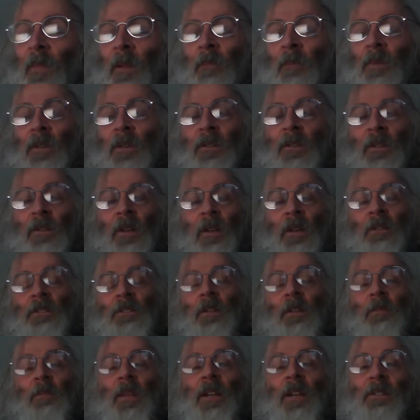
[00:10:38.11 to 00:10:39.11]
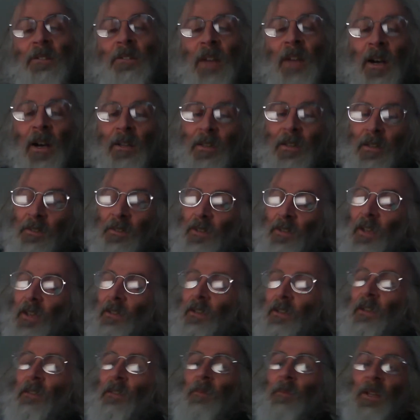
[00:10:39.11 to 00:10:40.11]
But something as tiny as 10
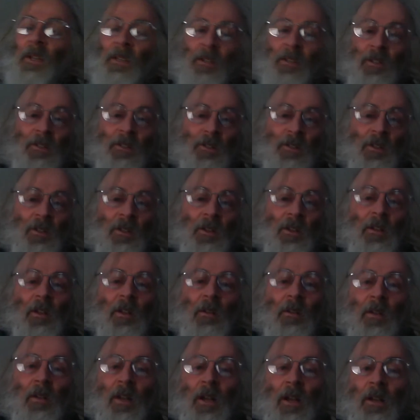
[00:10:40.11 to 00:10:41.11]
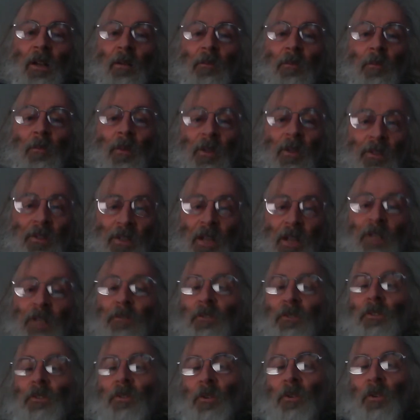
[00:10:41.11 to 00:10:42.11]
kilometres, by the size
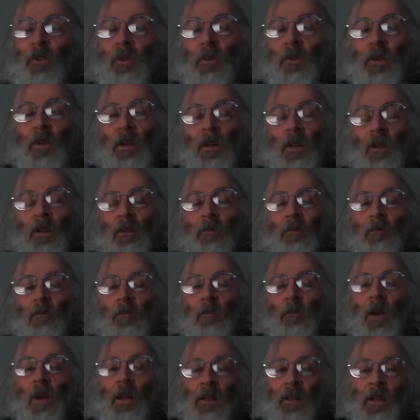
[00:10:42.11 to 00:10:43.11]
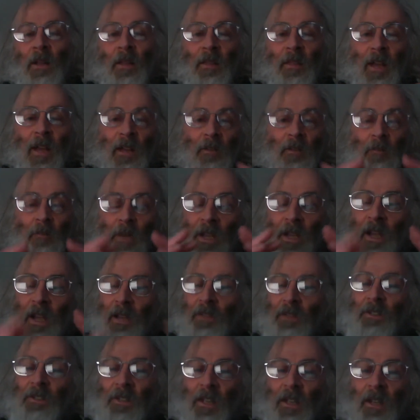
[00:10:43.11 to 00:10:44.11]
of New York, well, that we
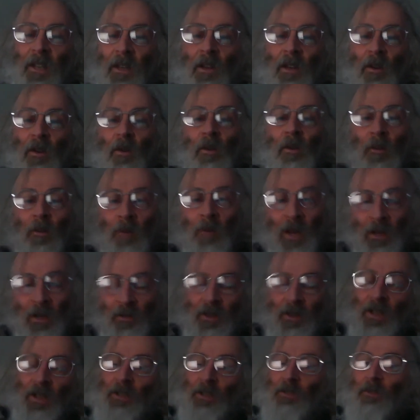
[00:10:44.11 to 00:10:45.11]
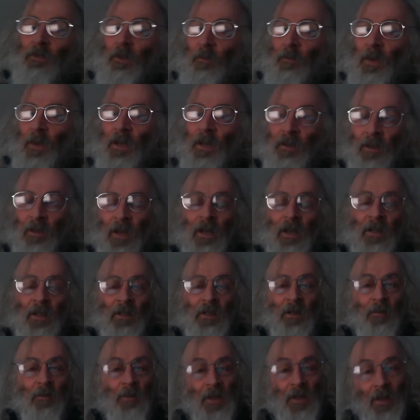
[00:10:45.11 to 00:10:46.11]
can see all the way out to the asteroid belt.
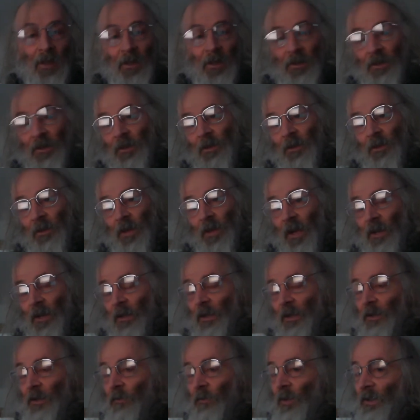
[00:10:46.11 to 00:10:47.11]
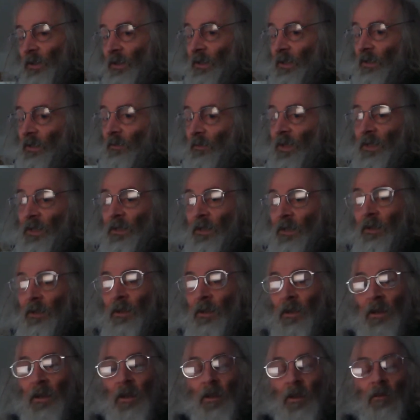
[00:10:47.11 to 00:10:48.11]
Something as tiny as 1 kilometre,
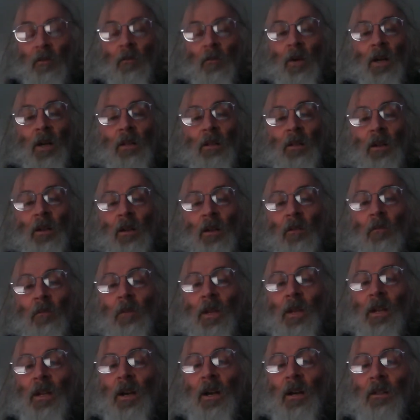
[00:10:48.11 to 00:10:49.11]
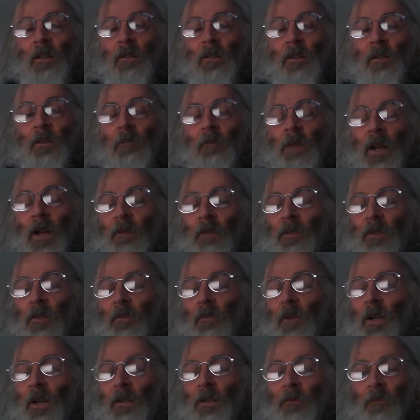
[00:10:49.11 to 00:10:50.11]
well, we haven't
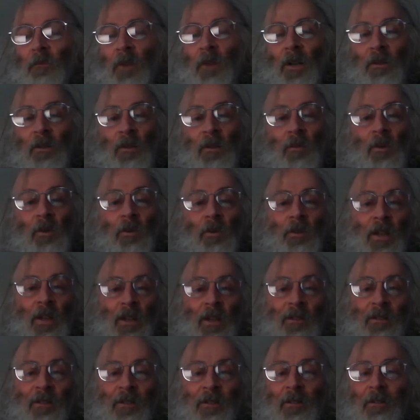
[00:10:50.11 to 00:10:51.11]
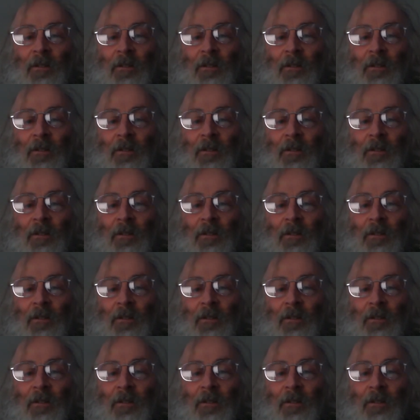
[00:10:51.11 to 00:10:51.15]
quite found them all yet.